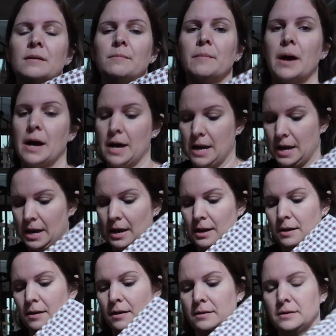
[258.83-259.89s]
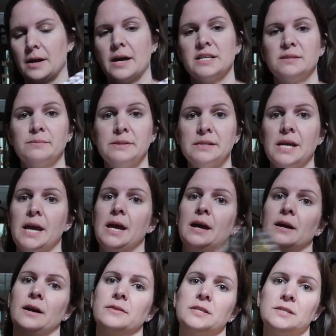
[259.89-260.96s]
My husband's
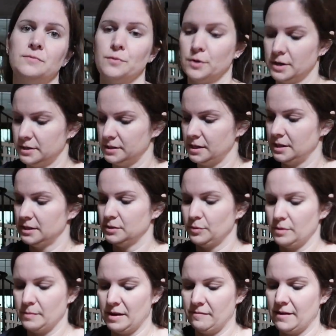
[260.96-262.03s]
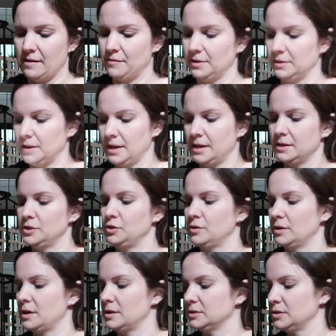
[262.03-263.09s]
aunt got this for us and it's one of my favorite things. You
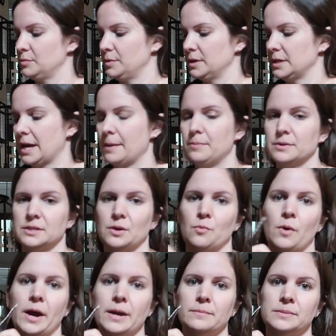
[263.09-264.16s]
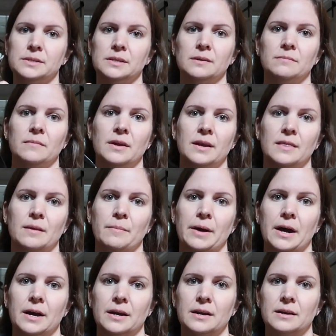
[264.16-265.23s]
can also put diapers and wipes in the
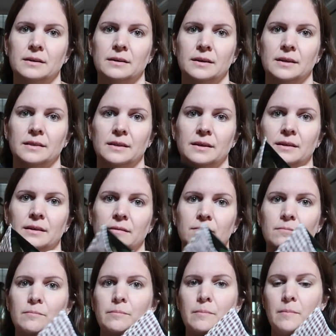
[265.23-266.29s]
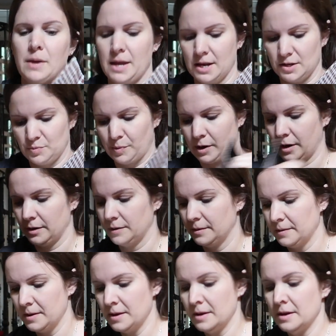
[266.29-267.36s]
back, in the end part.
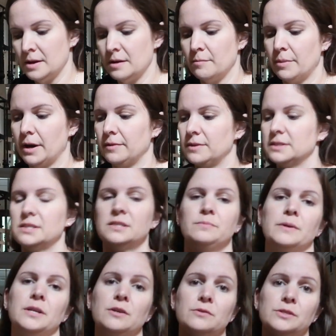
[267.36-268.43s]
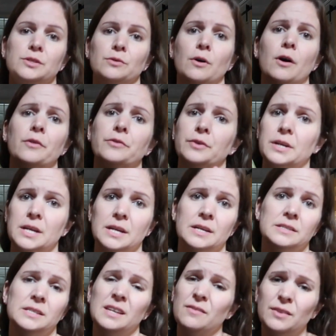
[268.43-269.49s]
But this has been used through all 3
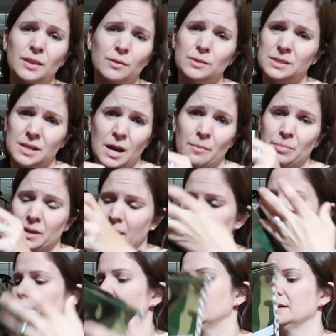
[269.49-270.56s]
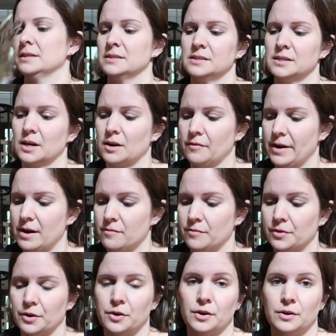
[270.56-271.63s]
kids. Even though it's not pink, it's stuck around
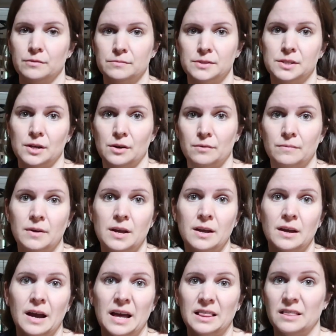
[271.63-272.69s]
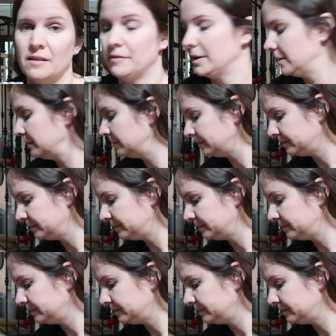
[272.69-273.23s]
for the girl. So I love it.